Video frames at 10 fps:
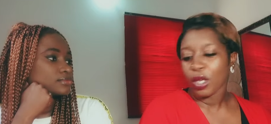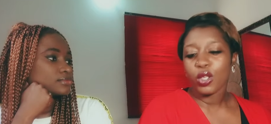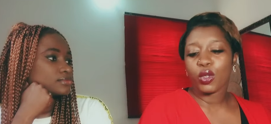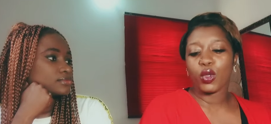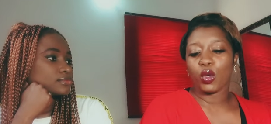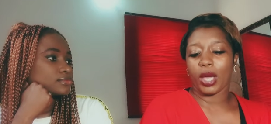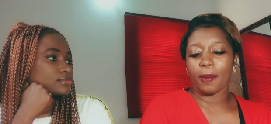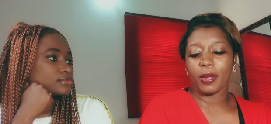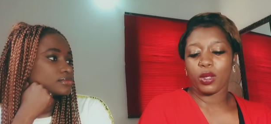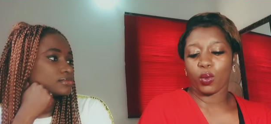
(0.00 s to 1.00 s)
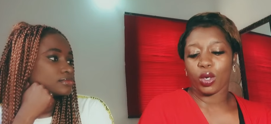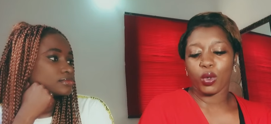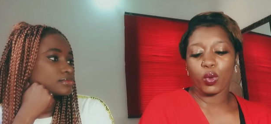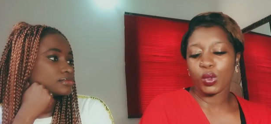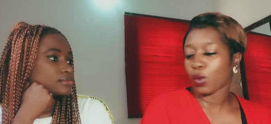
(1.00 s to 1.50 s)
Speaker 1: So you can be the one
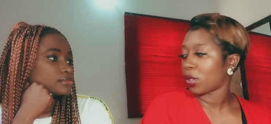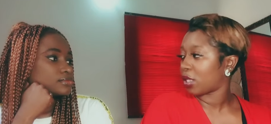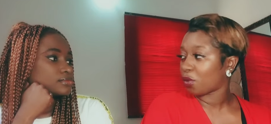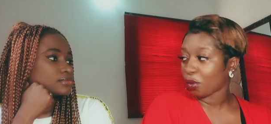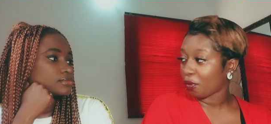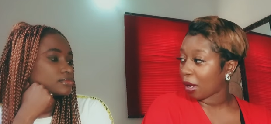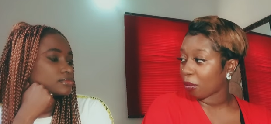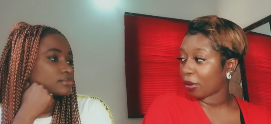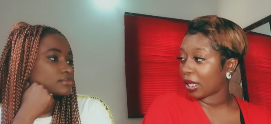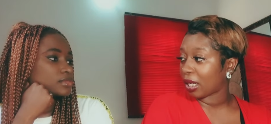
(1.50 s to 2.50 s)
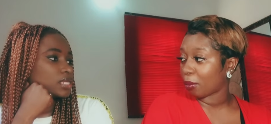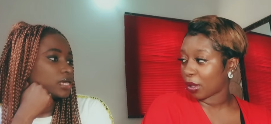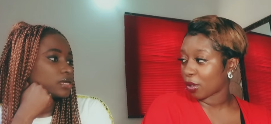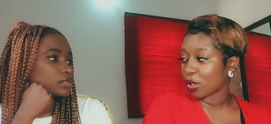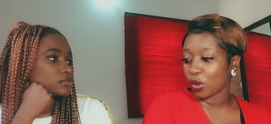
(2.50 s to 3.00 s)
who sources for fabric yeah.
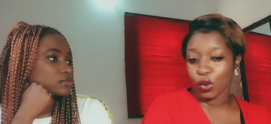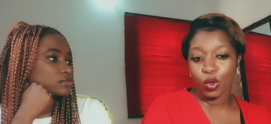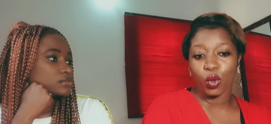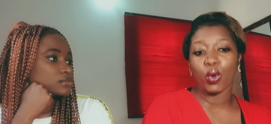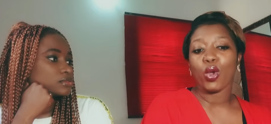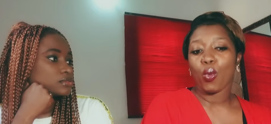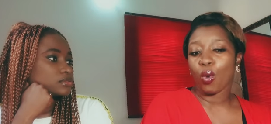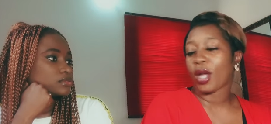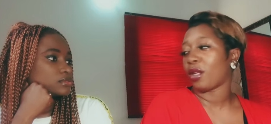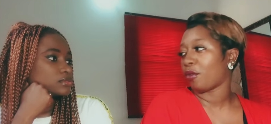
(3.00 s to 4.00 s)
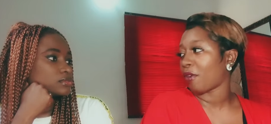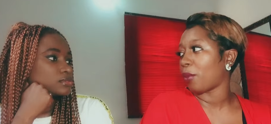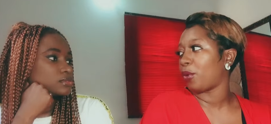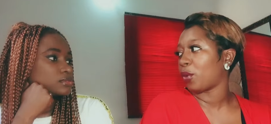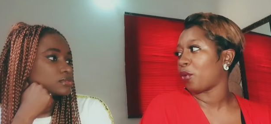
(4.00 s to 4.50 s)
because you know what kind of
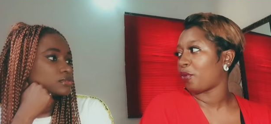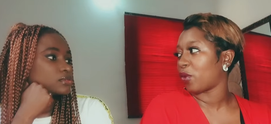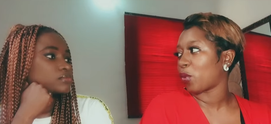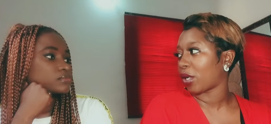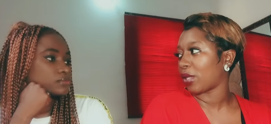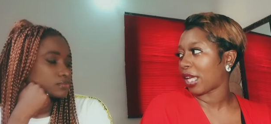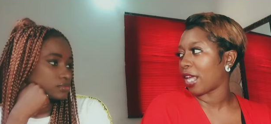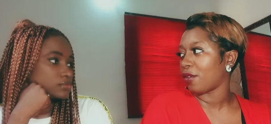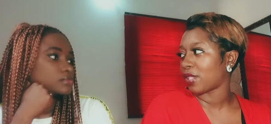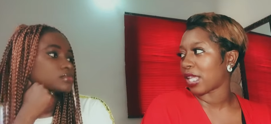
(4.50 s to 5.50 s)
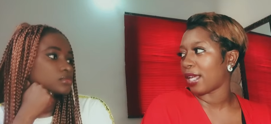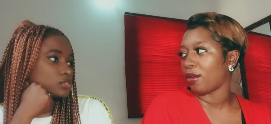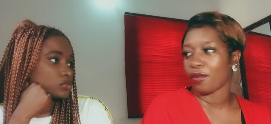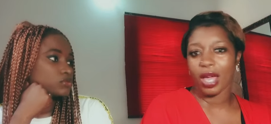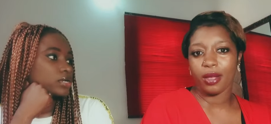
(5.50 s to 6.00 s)
fabric will fit the kind of style of
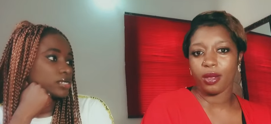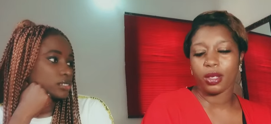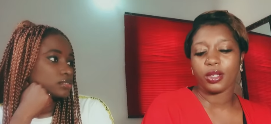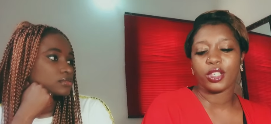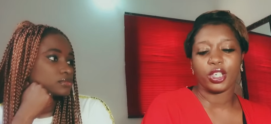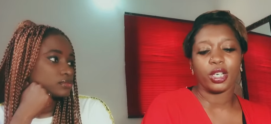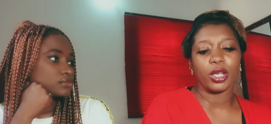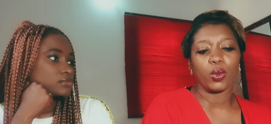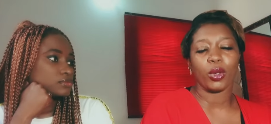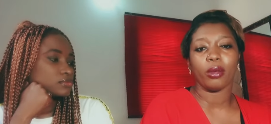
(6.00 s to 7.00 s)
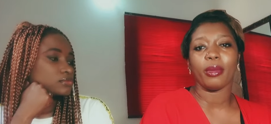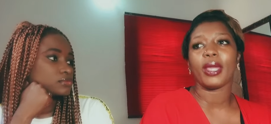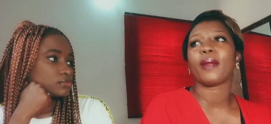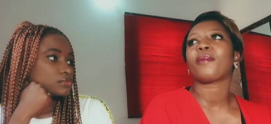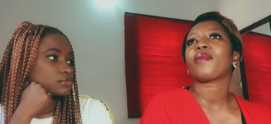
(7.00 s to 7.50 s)
right. a, a, chair that you want to make,
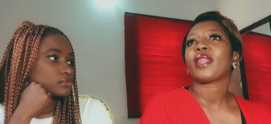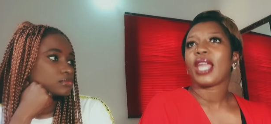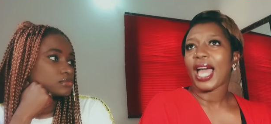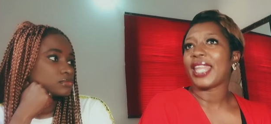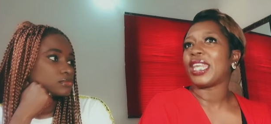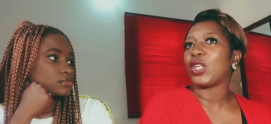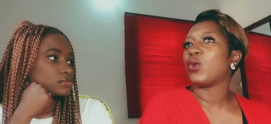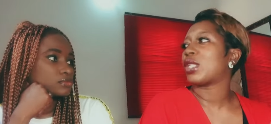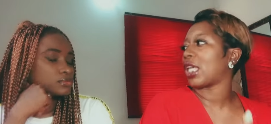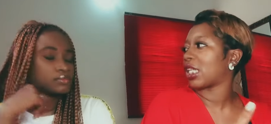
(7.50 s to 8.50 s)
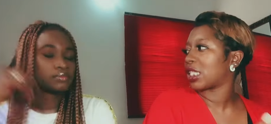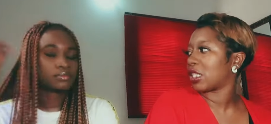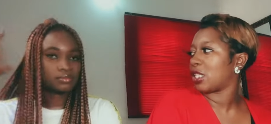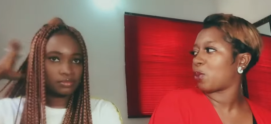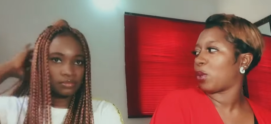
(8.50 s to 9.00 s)
mm-hmm. and then you take it to
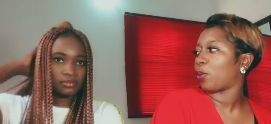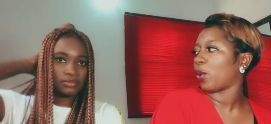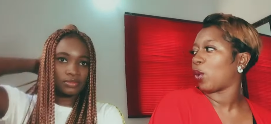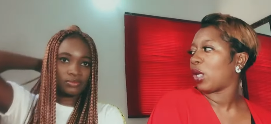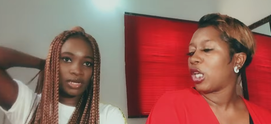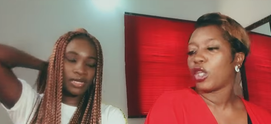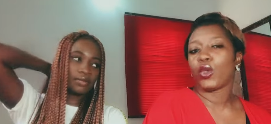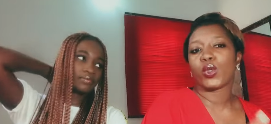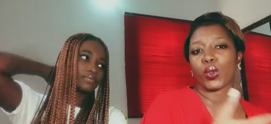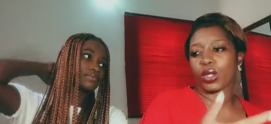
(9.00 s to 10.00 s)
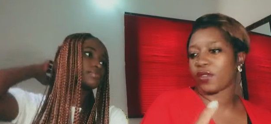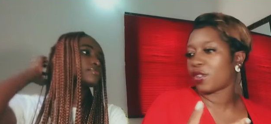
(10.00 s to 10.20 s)
these people. Right. You sort of